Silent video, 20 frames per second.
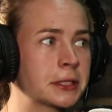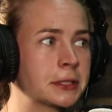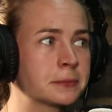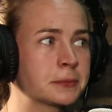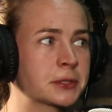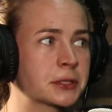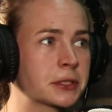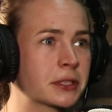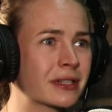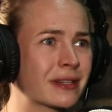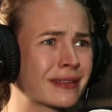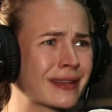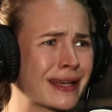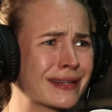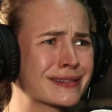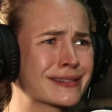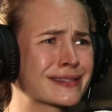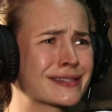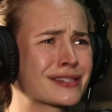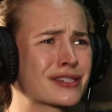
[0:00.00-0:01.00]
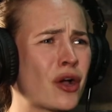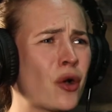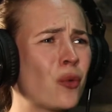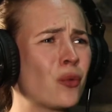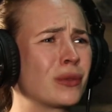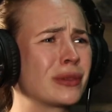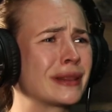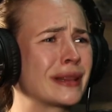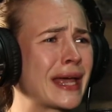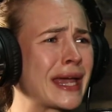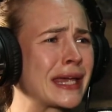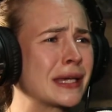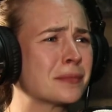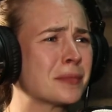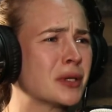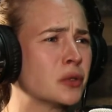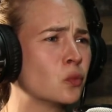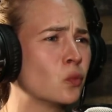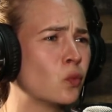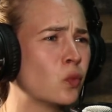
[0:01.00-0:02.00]
I'm sorry. That's so
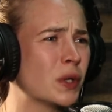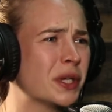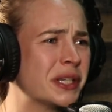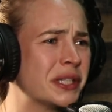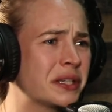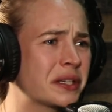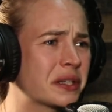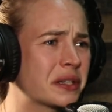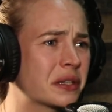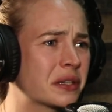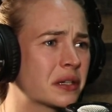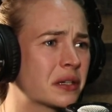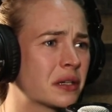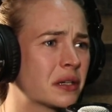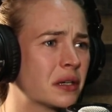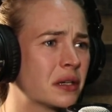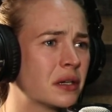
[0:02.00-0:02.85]
lame and weak.